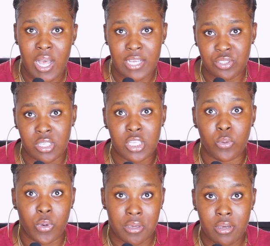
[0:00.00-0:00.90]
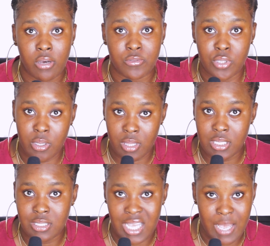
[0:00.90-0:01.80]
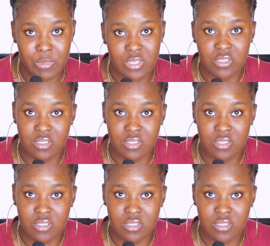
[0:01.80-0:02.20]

actually work out during this time because